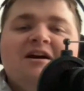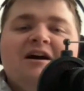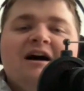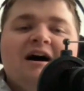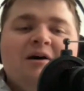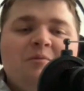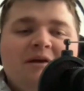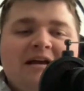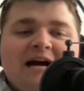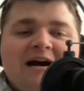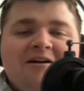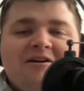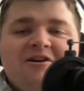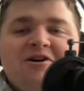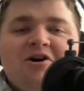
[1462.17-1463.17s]
We got
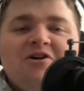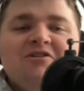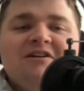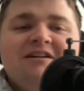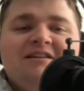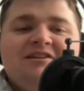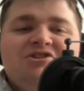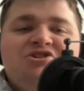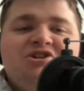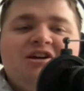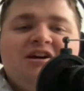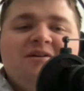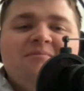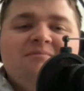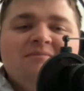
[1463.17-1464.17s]
called into the
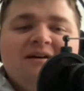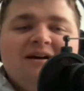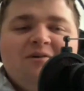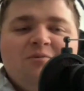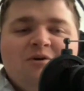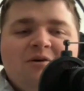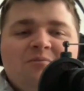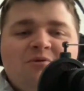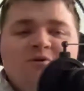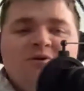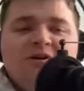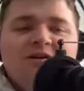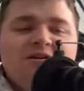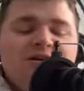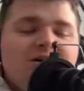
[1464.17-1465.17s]
gym one morning.
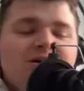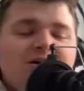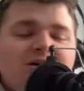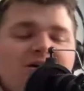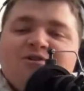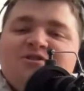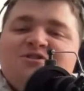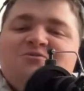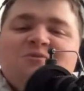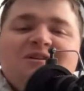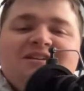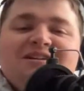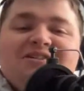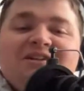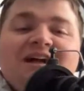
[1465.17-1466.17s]
All the
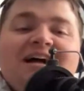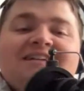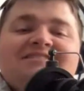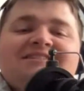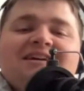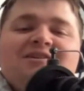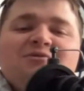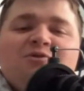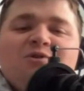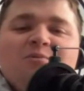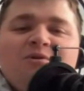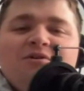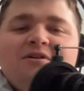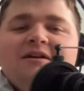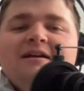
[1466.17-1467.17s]
girls went to class like
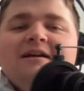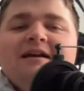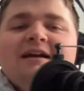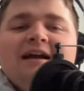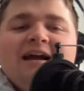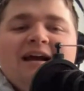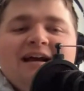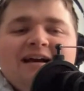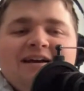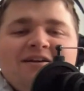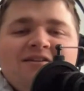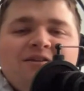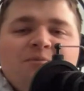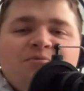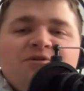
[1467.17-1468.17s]
normal,
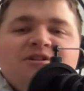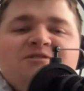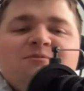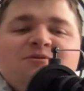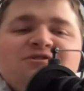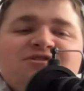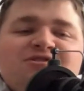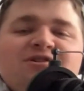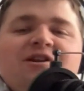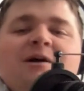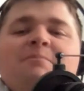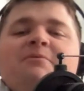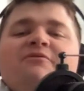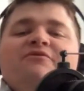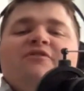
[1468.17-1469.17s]
and the principal stood
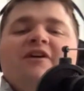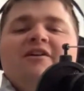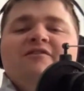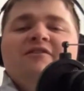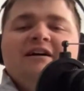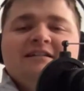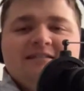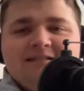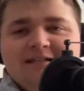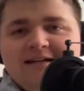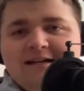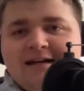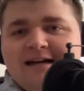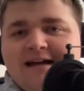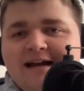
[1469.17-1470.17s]
up in front of us,
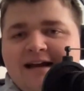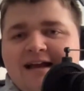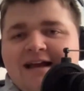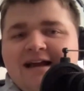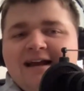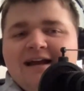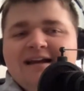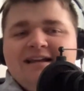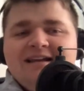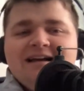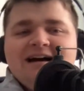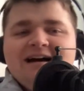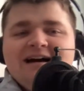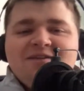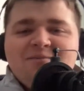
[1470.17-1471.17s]
and he
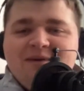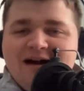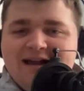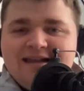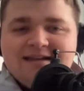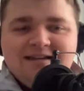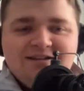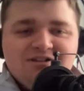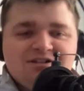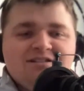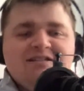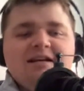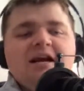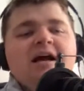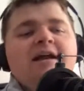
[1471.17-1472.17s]
got on the mic, and he
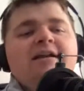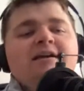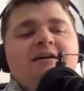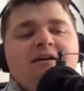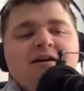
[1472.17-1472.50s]
just said,